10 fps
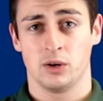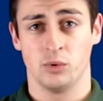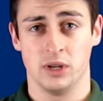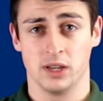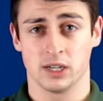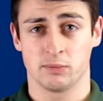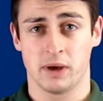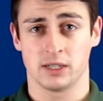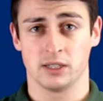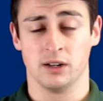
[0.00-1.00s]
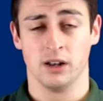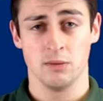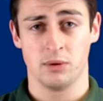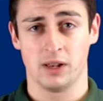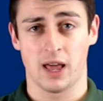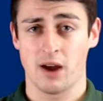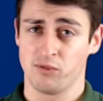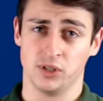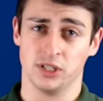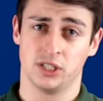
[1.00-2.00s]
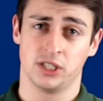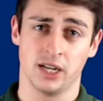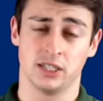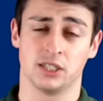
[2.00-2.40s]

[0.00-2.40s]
we expect the global average change